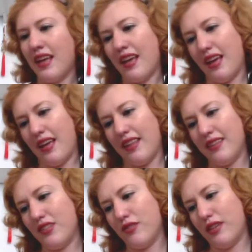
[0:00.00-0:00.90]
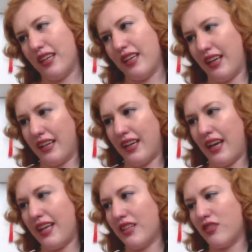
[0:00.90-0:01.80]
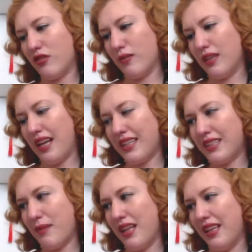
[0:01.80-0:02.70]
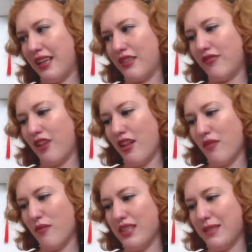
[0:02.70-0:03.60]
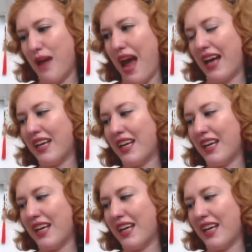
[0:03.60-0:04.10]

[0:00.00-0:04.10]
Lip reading: And this one, caer sobre la espalda, to fall on one's back.